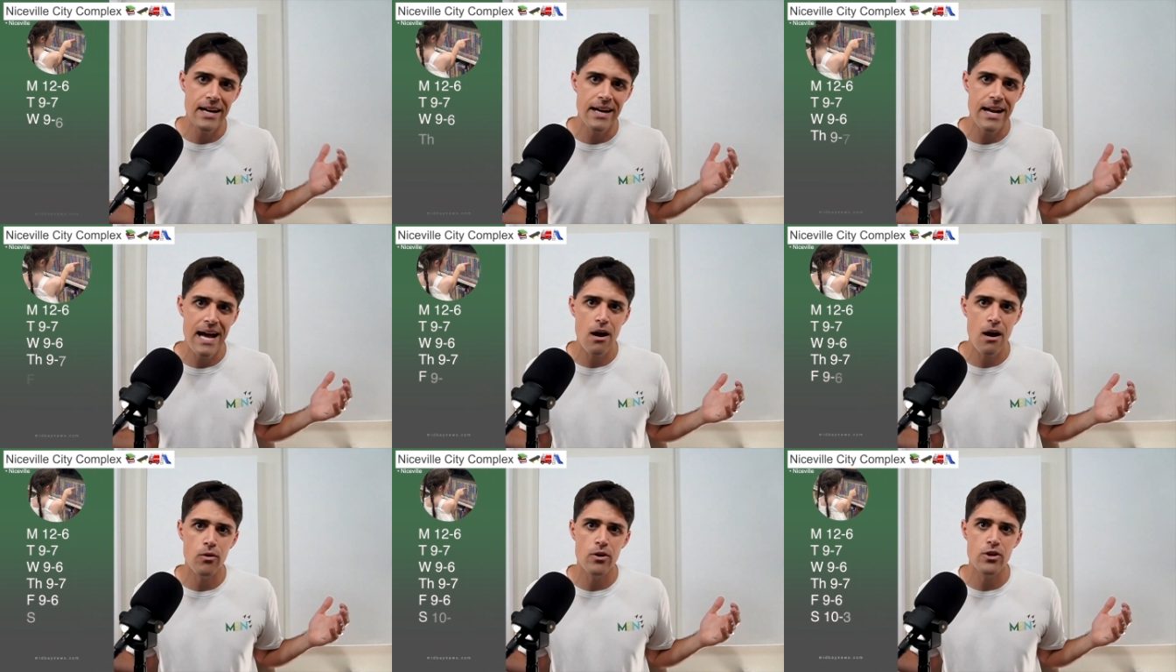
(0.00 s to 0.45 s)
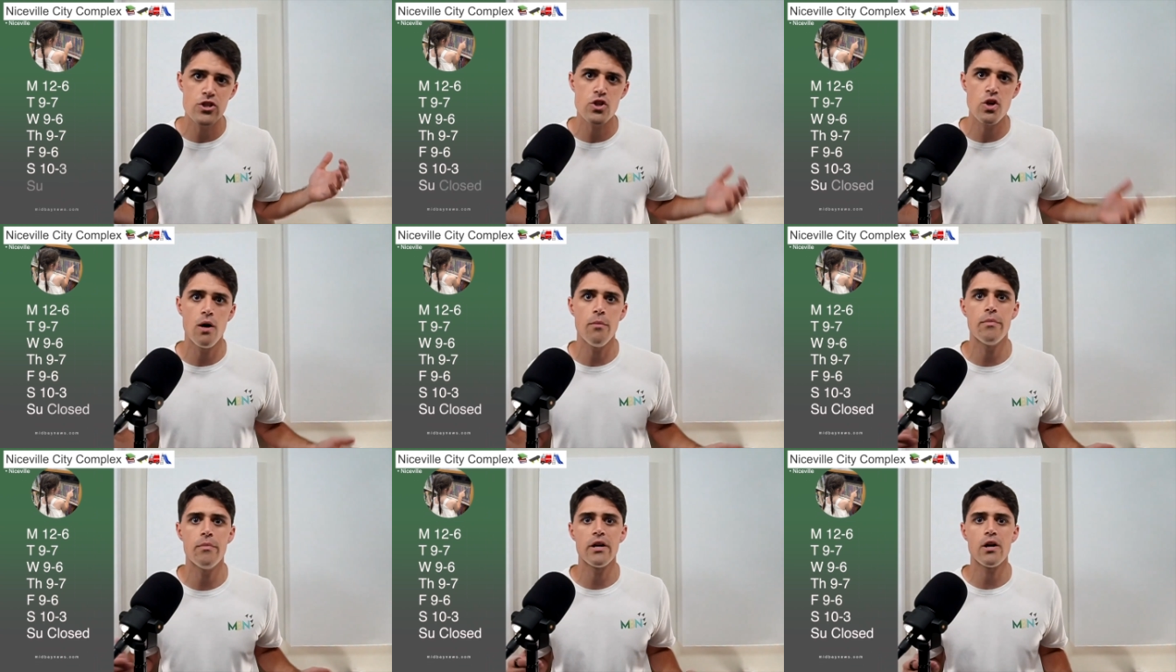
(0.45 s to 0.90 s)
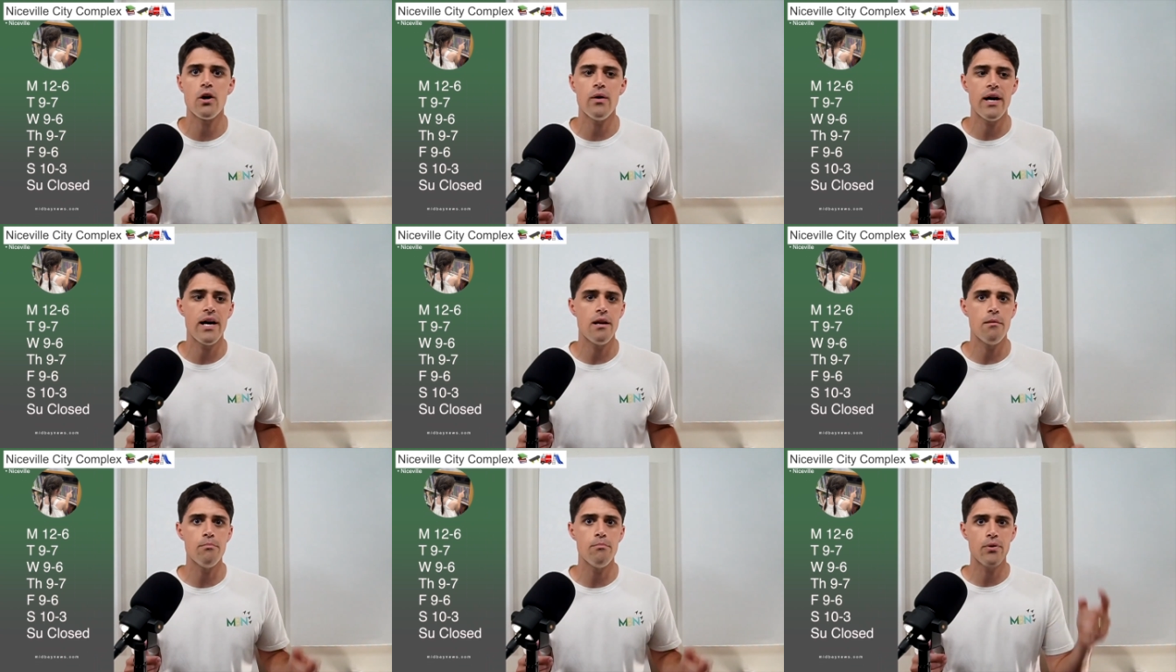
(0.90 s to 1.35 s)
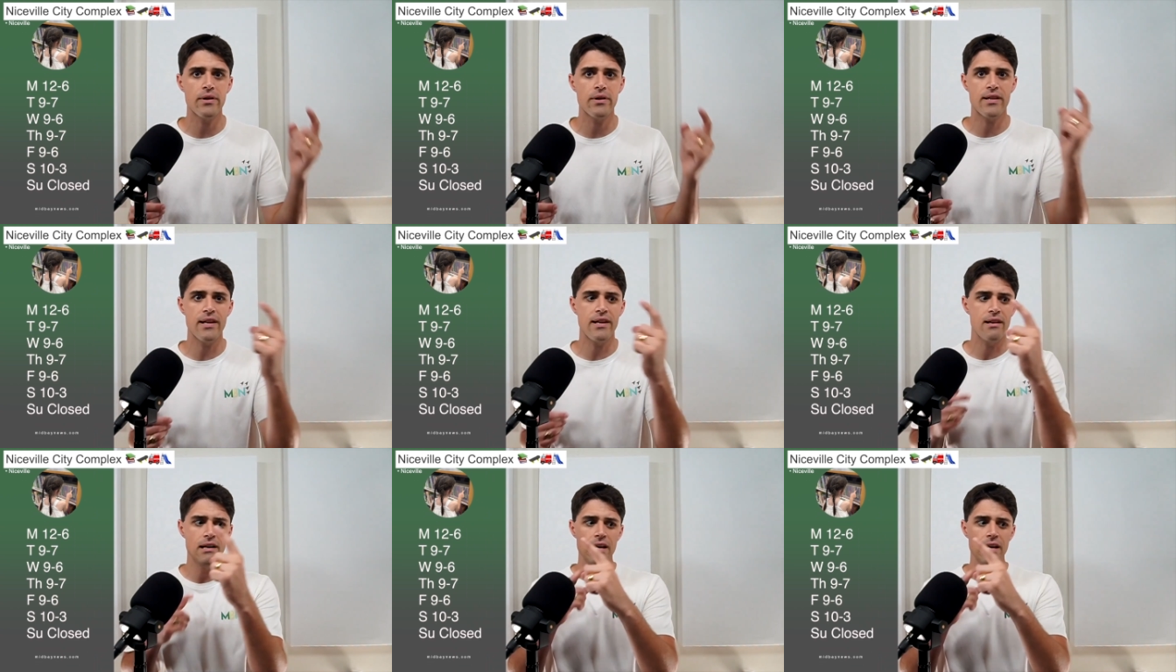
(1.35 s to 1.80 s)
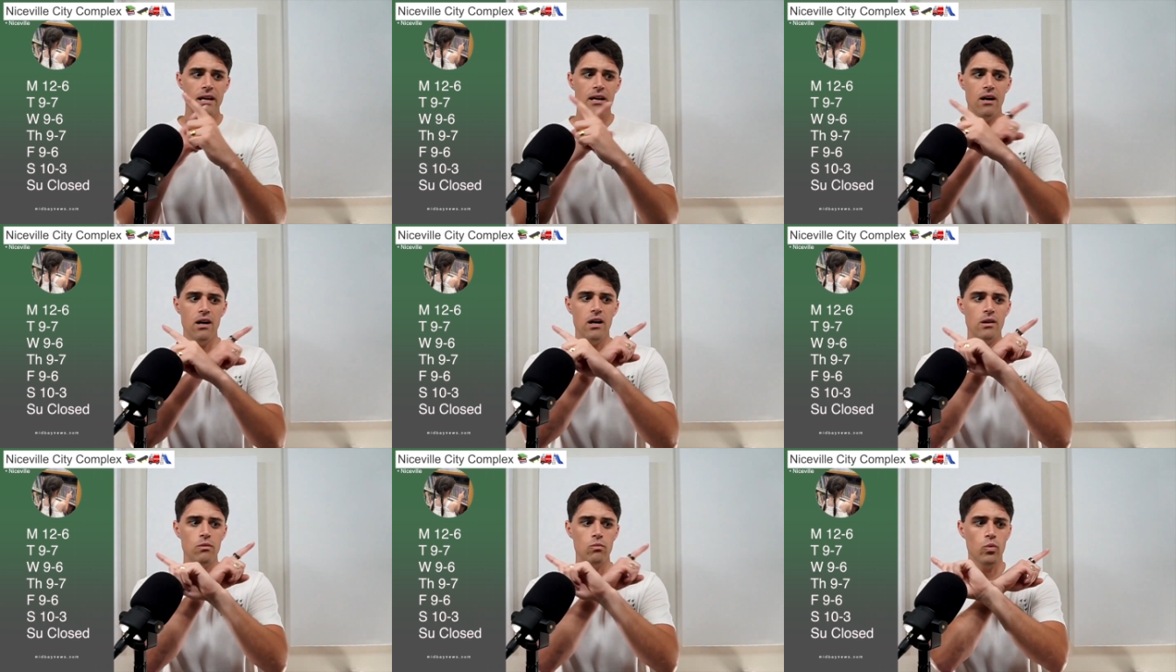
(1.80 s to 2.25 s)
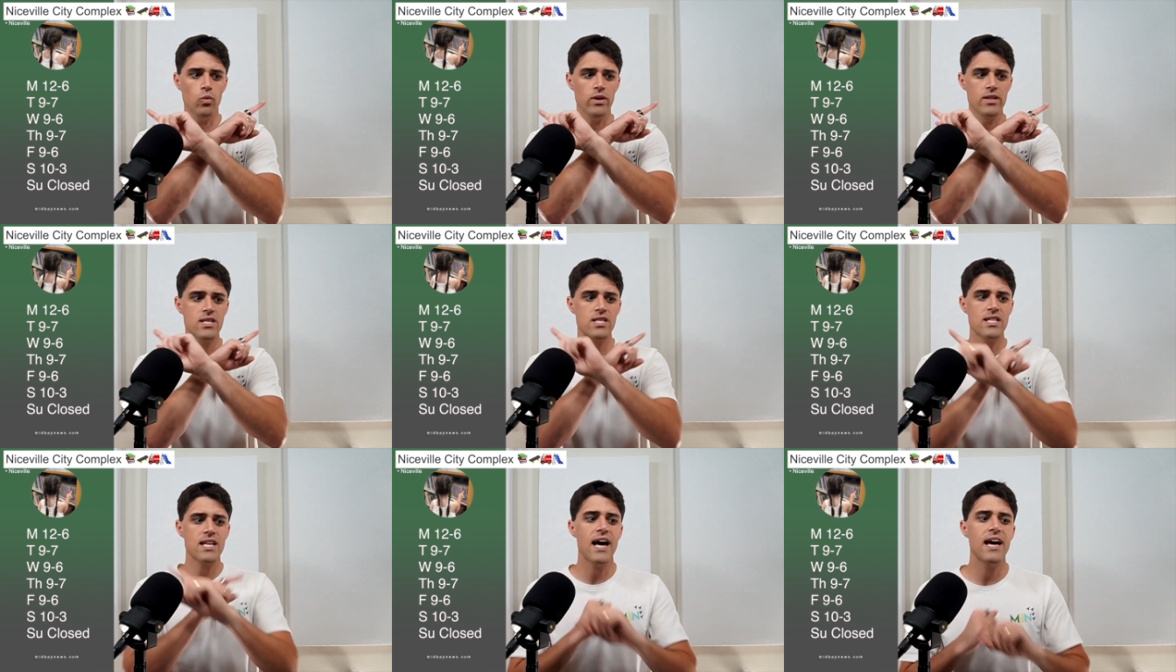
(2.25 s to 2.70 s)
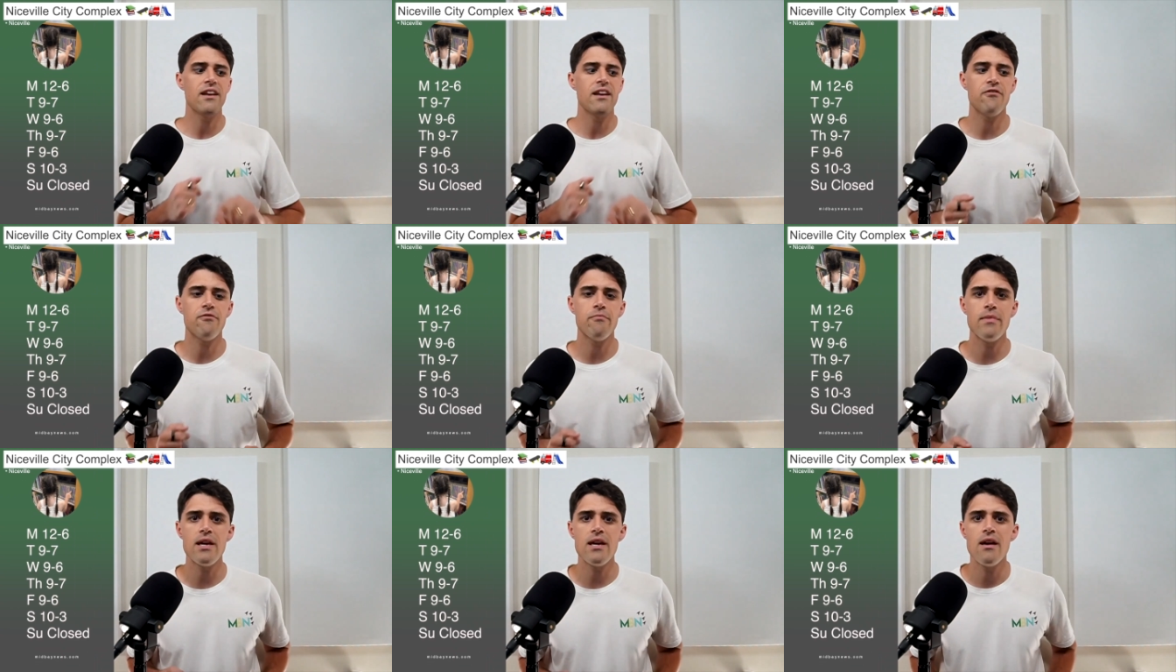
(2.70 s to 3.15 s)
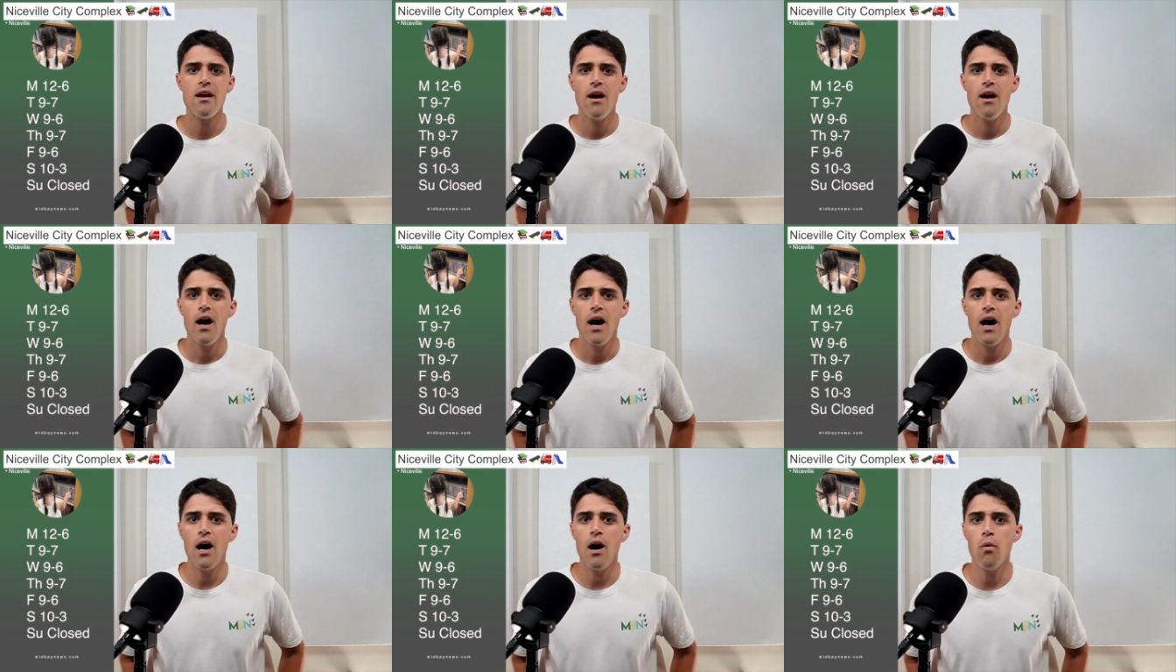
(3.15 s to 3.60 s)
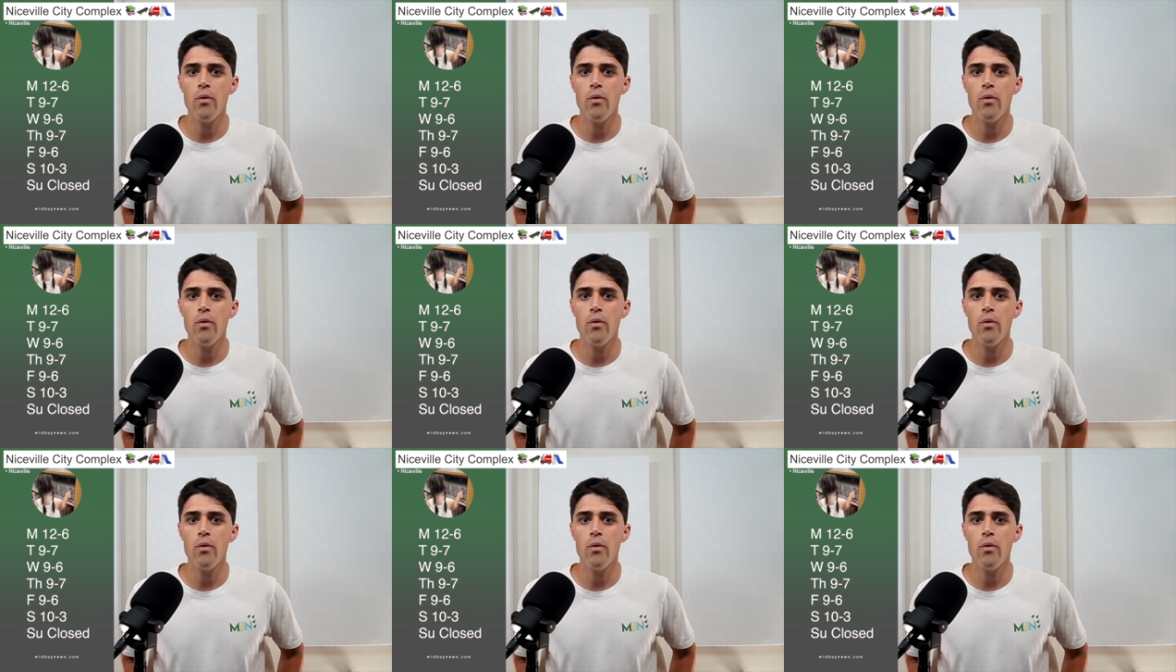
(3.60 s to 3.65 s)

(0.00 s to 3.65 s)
hours, so I'm going to go ahead and put it on one side of me uh,